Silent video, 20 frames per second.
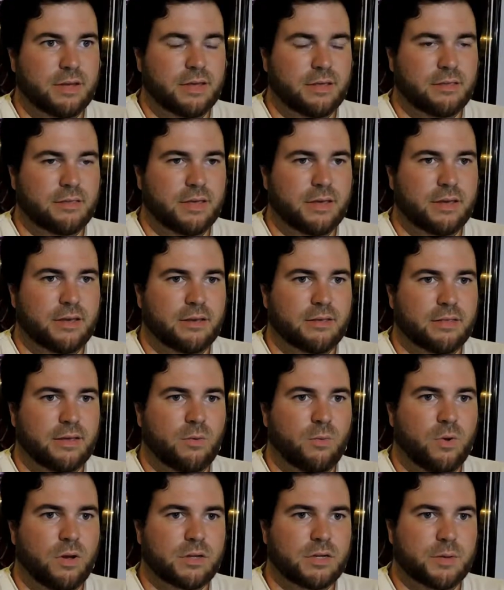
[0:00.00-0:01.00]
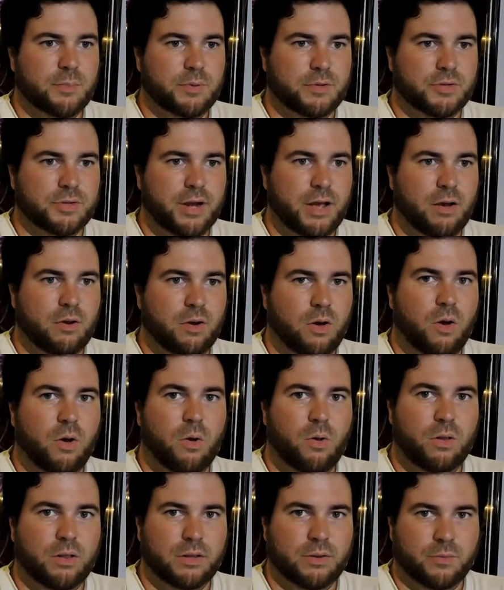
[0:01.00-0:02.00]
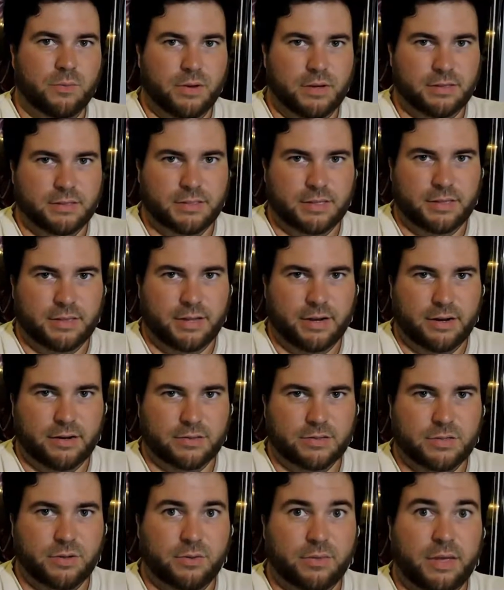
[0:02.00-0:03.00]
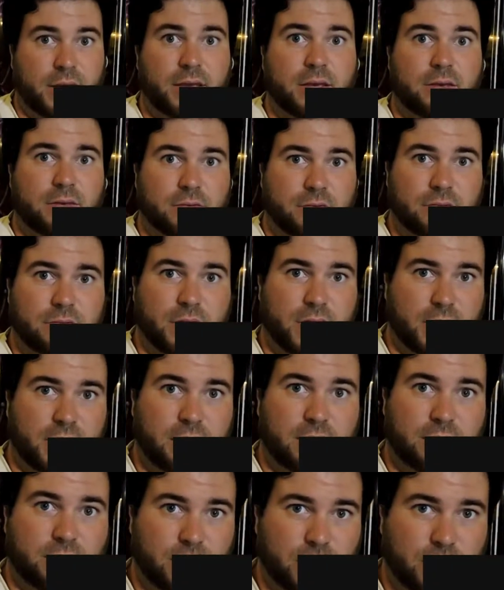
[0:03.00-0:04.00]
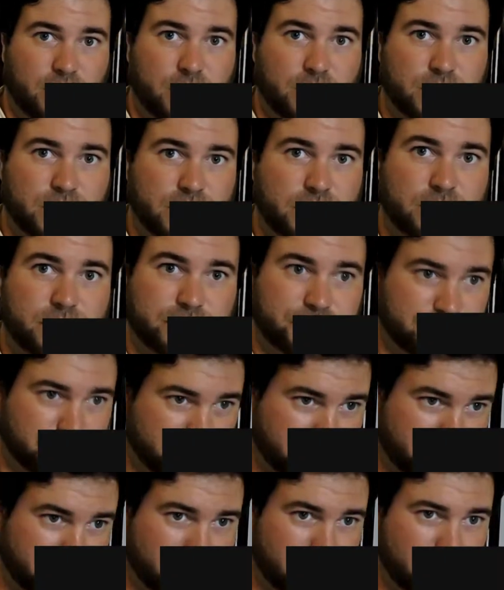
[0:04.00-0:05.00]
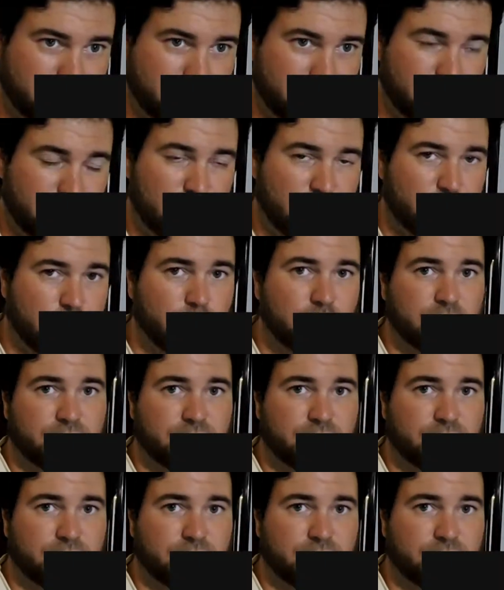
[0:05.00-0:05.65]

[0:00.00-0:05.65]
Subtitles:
they wanted to portray how cold it was in there, so they used cooler